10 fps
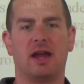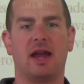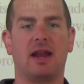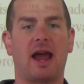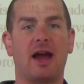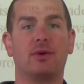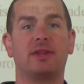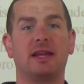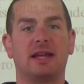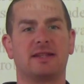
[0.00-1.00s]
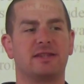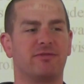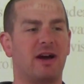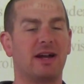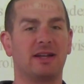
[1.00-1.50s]
and how they get
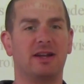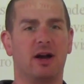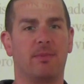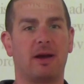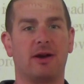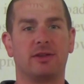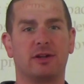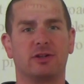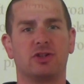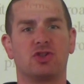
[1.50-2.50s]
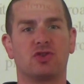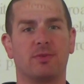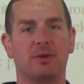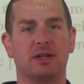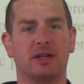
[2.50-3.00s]
divided up, how they are
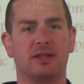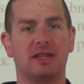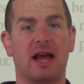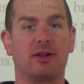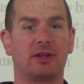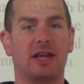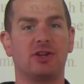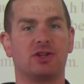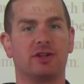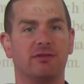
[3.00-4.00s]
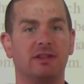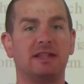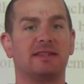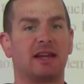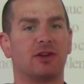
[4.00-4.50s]
distributed, the allocation of
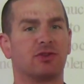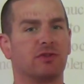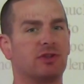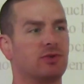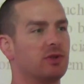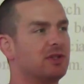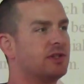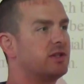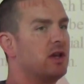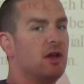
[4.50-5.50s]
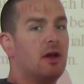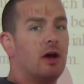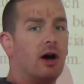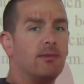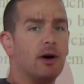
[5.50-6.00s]
these scarce resources
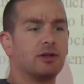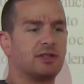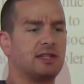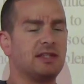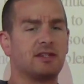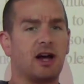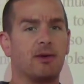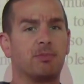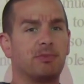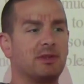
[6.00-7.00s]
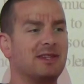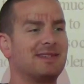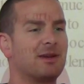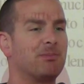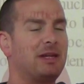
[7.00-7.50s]
amongst these
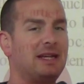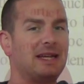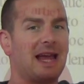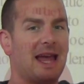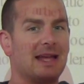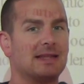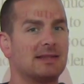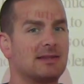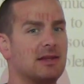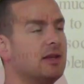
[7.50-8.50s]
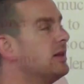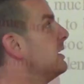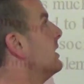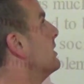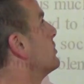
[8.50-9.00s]
competing ends
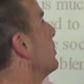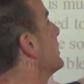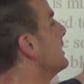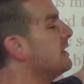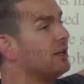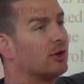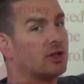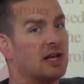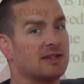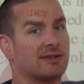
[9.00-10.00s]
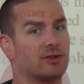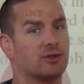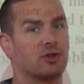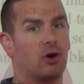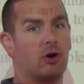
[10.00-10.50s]
is what the
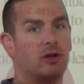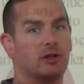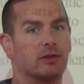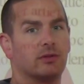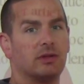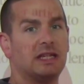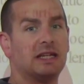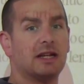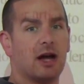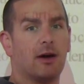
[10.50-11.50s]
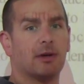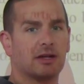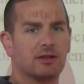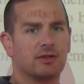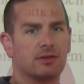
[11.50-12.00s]
neoclassicals call
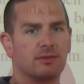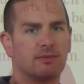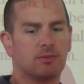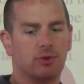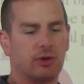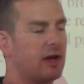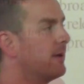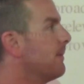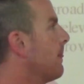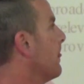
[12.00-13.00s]
economics. Okay?